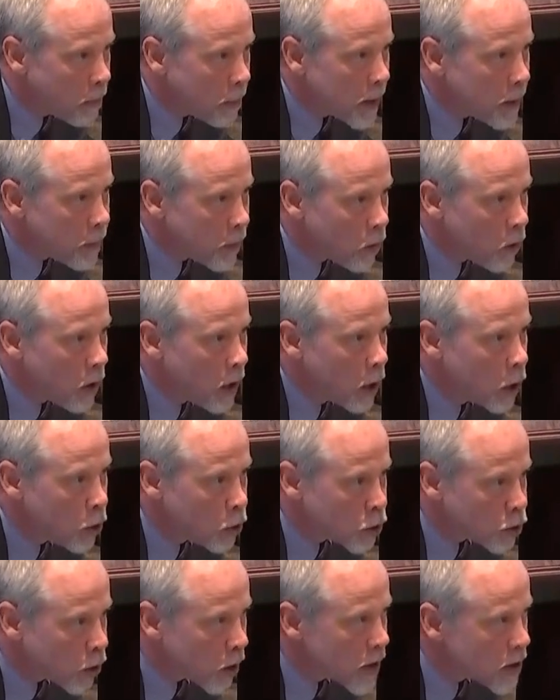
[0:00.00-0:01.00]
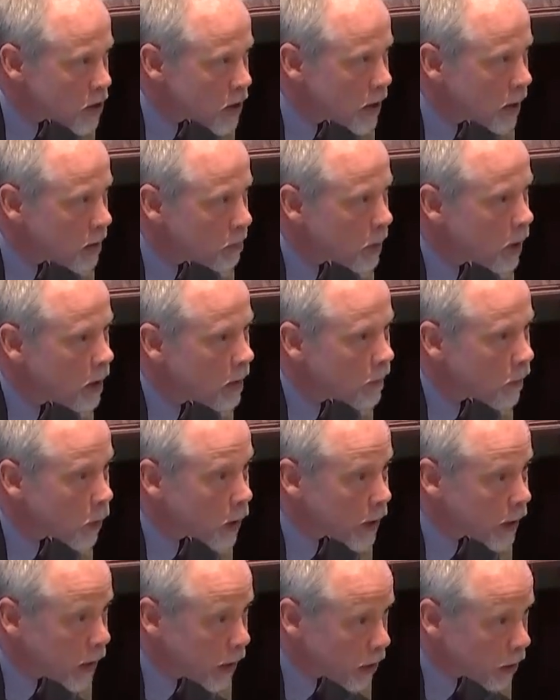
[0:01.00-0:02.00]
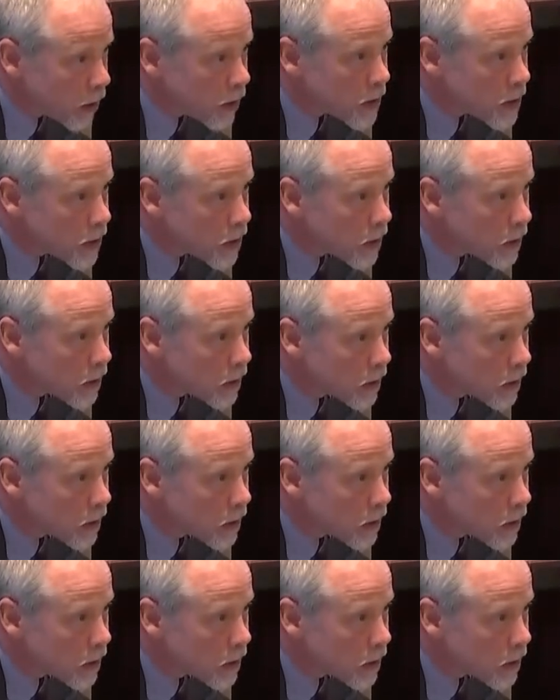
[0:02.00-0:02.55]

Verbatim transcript: the people who trust him for years.